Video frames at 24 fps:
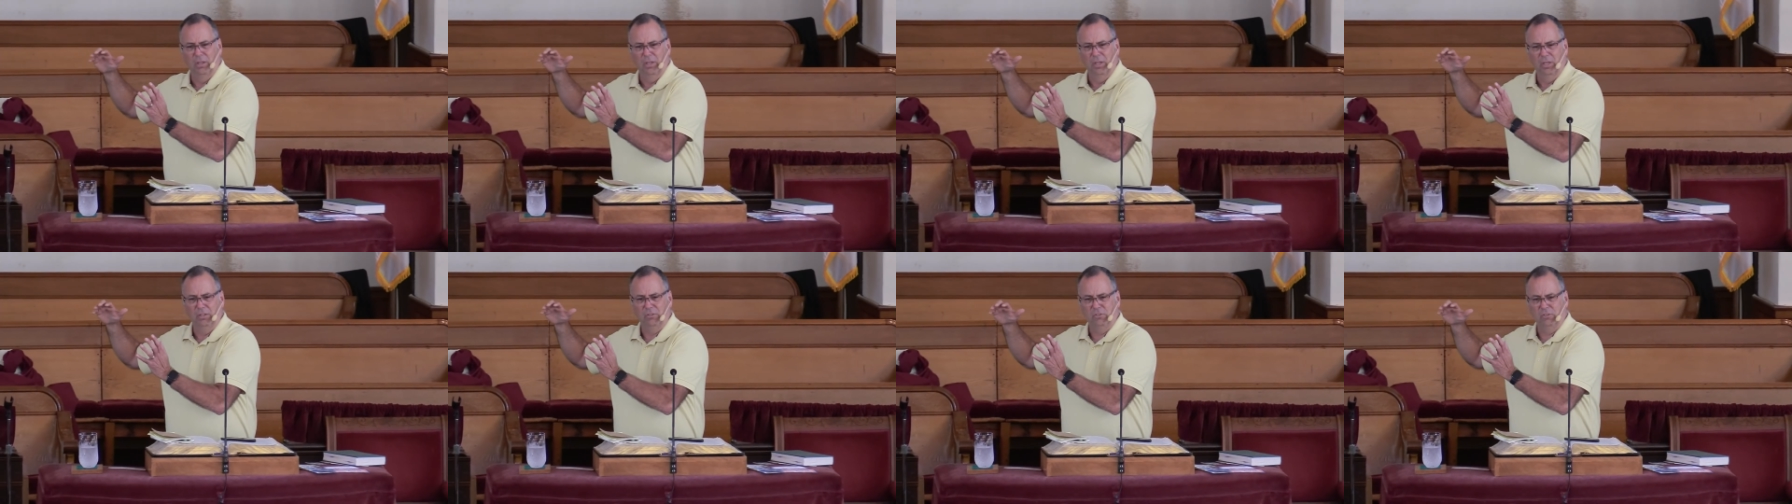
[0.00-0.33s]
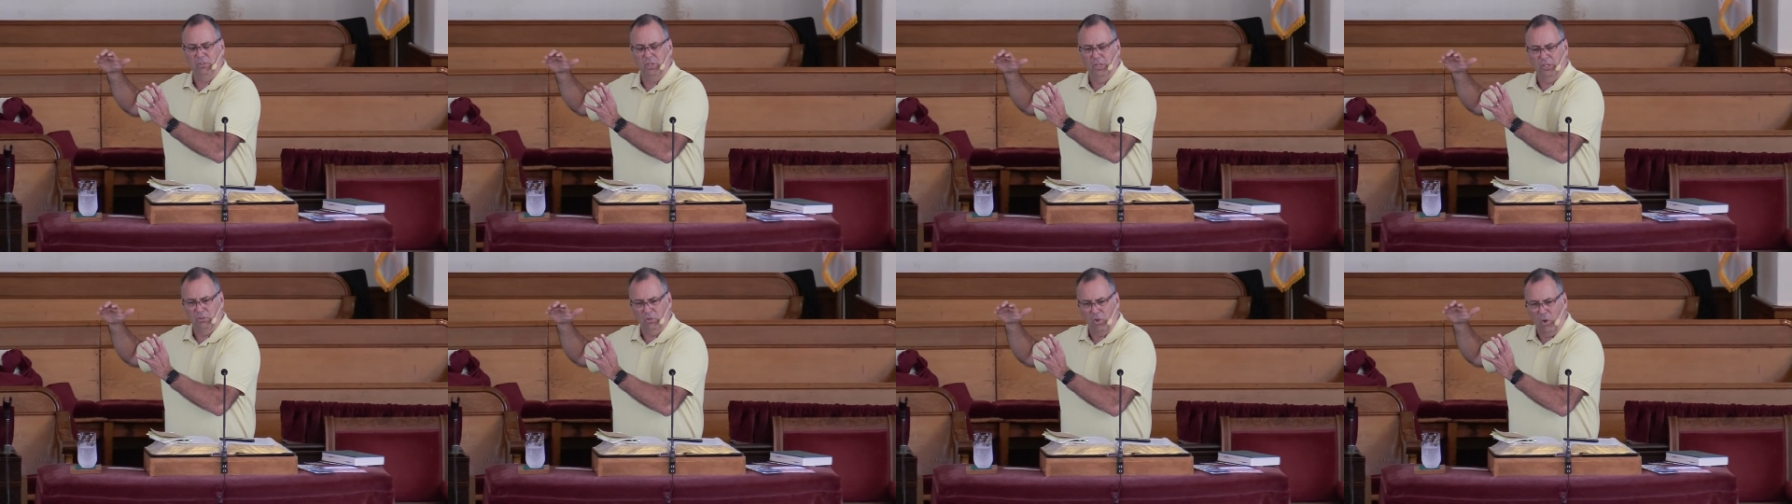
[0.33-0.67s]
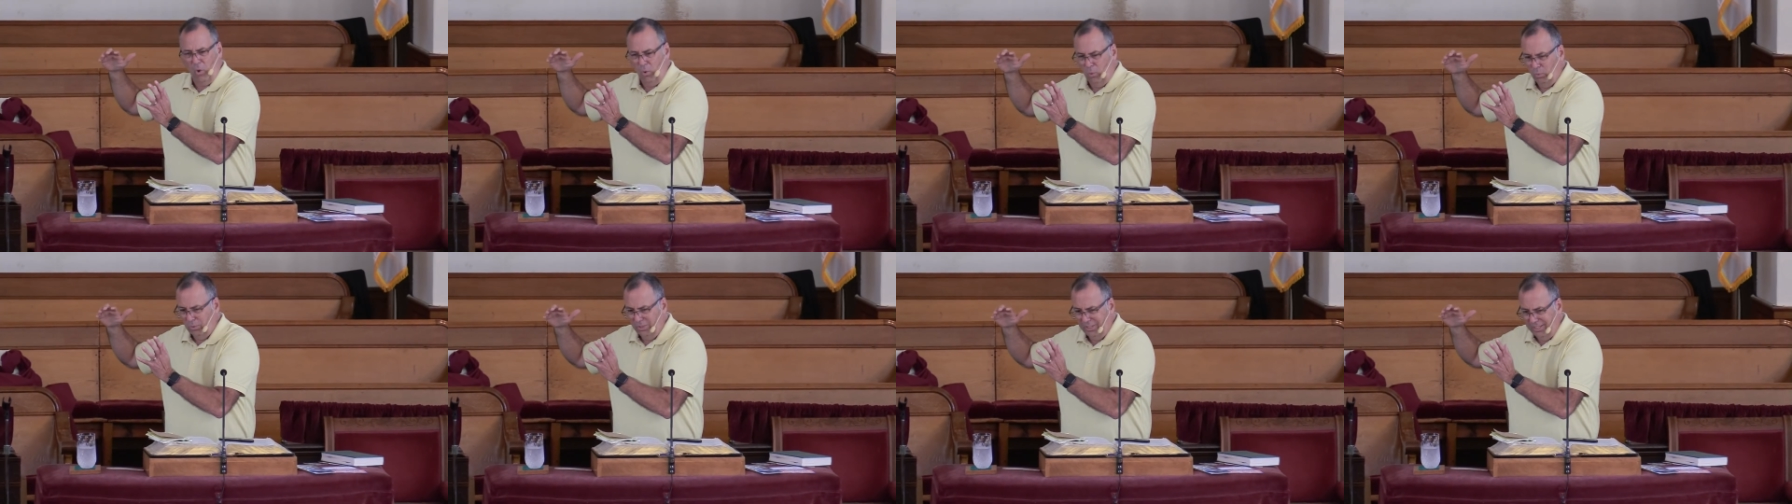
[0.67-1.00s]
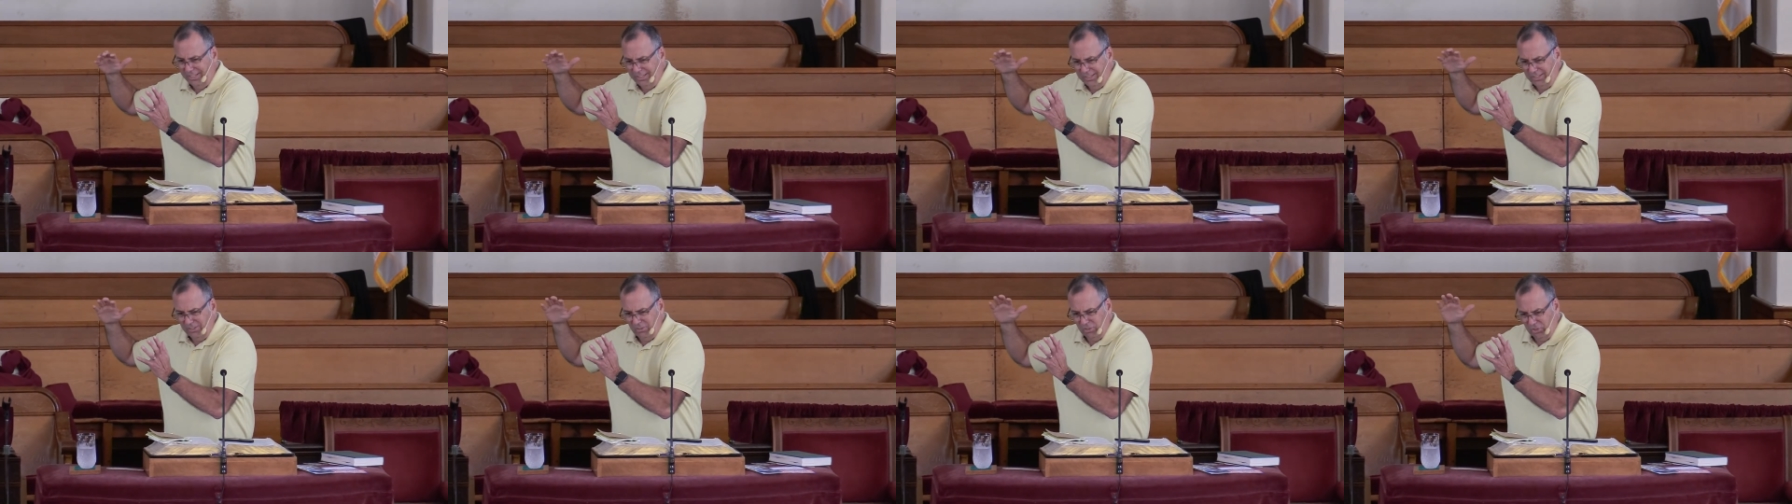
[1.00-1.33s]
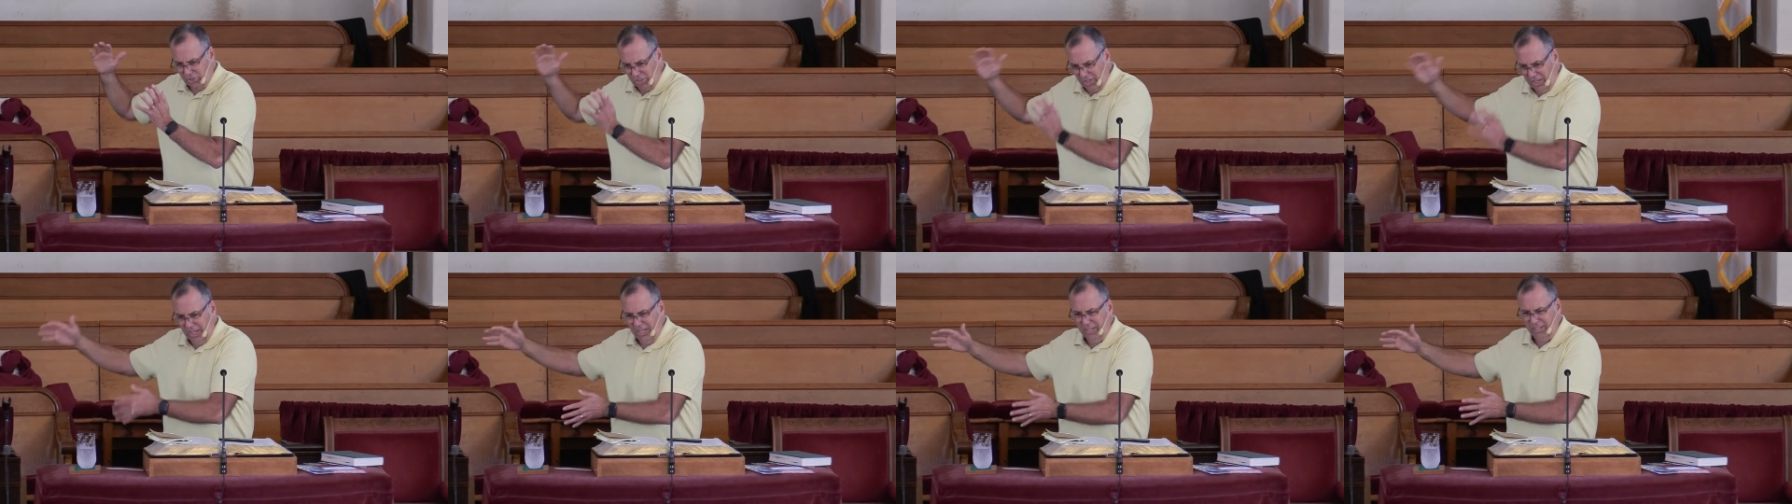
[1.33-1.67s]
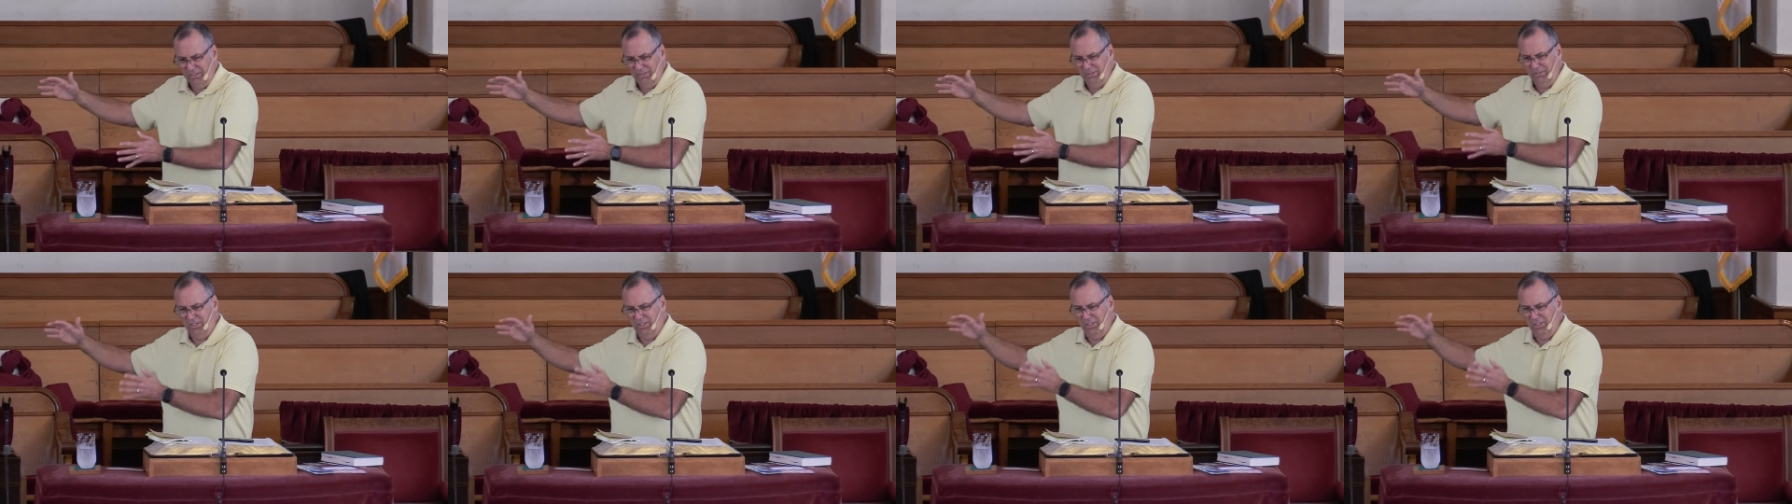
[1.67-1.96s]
his, his only child,